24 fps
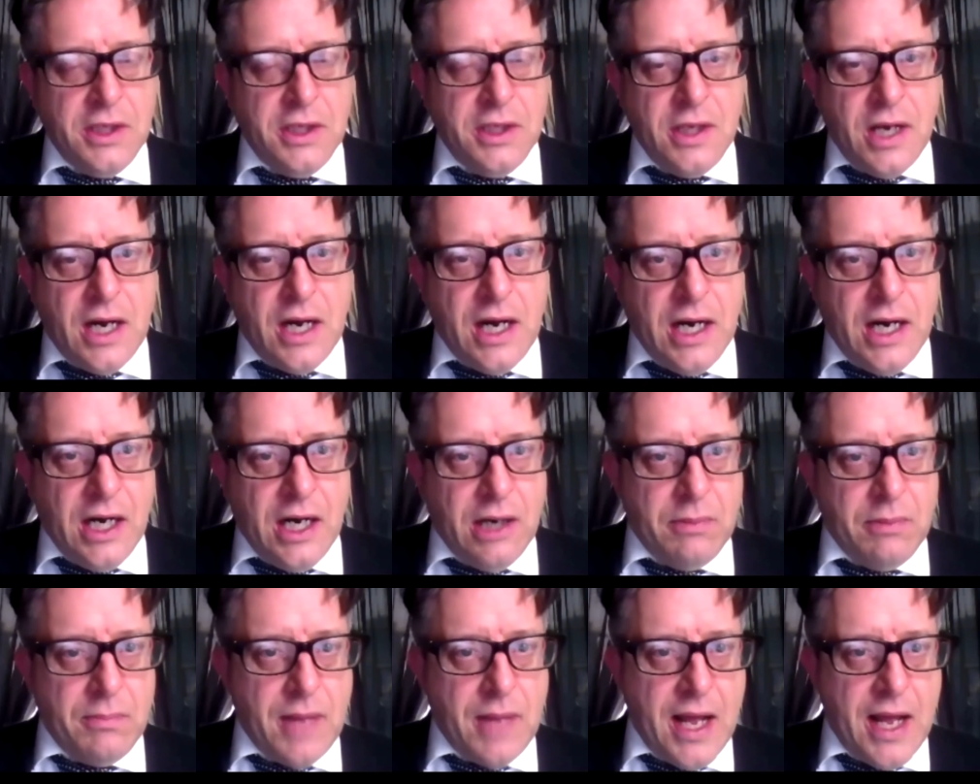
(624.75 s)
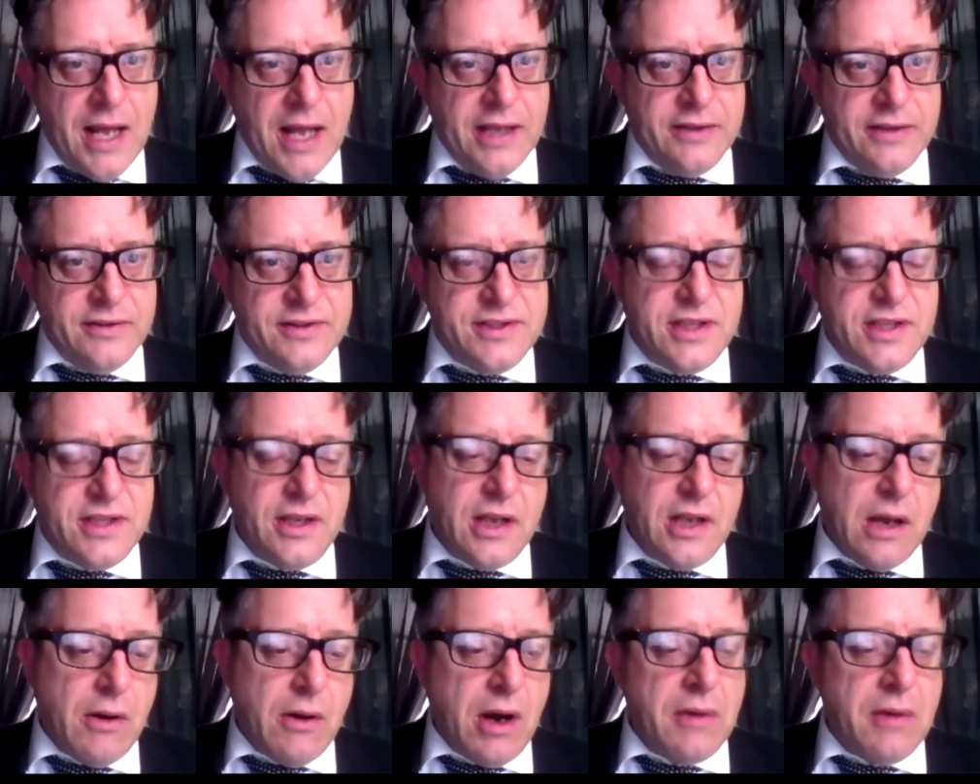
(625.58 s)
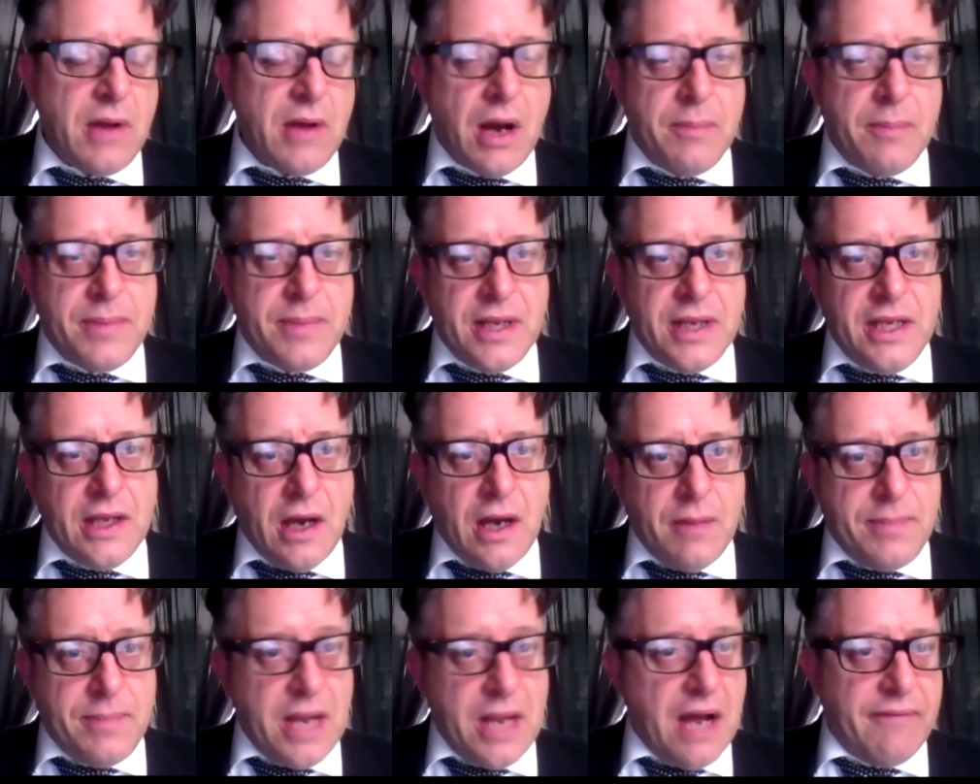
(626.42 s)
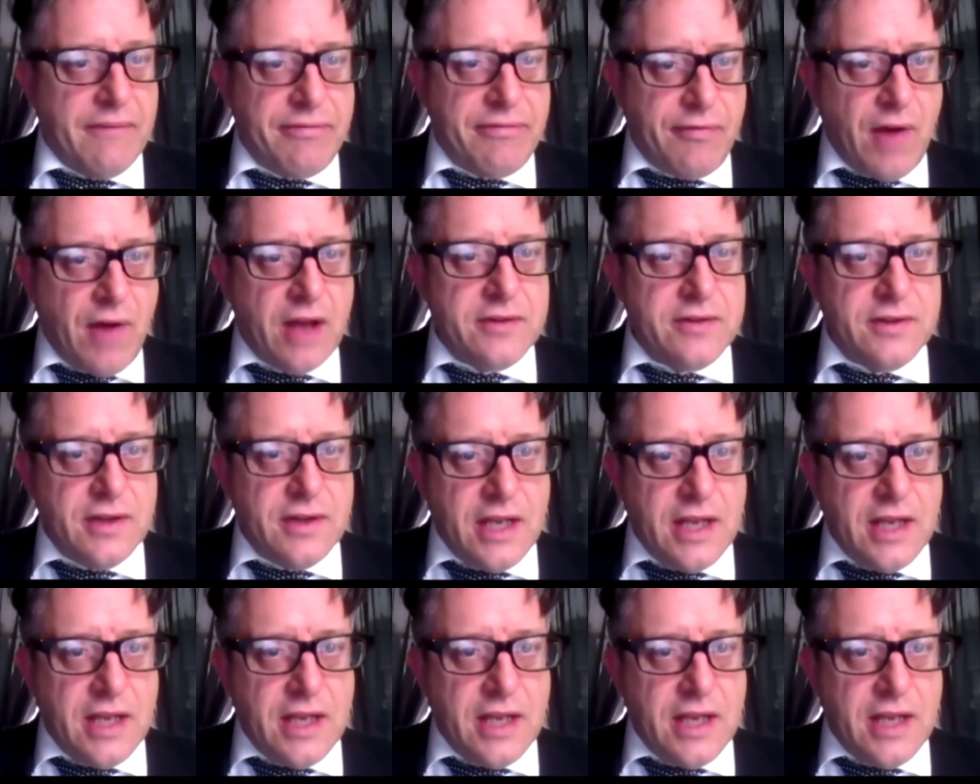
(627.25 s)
and you know, I'll be up front.